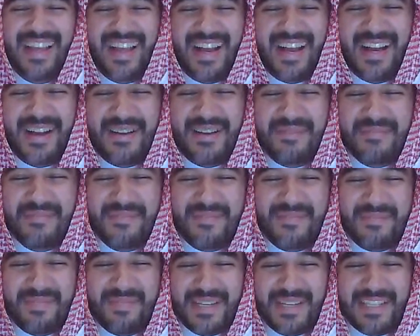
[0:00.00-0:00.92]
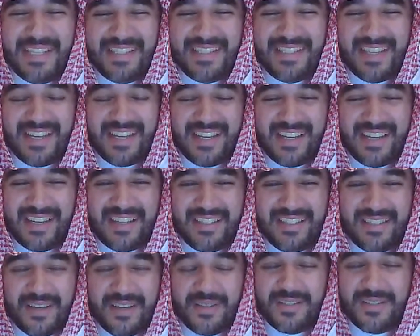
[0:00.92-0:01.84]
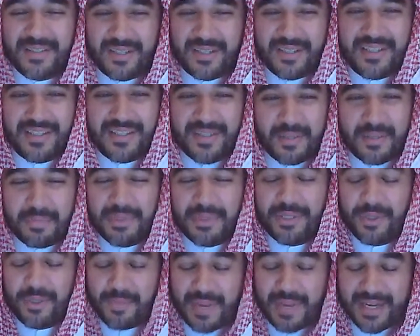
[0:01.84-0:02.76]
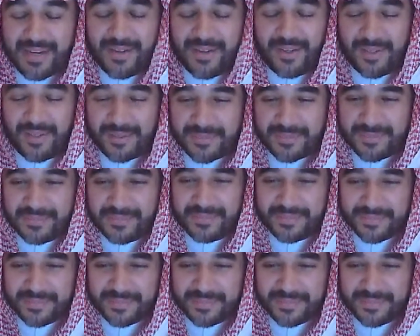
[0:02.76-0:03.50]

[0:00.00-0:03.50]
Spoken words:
But no, it's not been too bad at all.